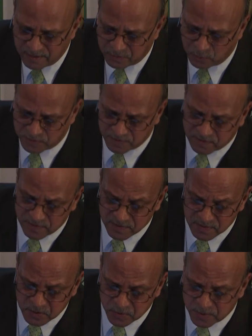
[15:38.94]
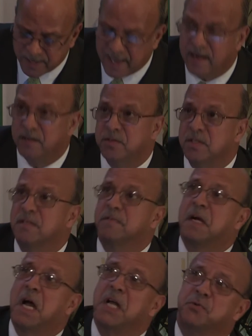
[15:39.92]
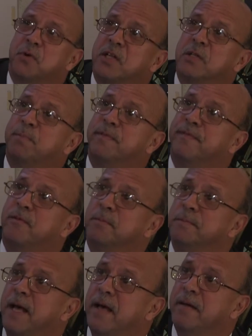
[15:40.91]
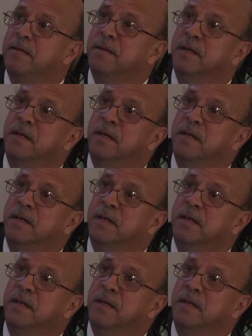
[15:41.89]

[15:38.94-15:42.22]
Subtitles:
through statistical analysis of contractor performed data,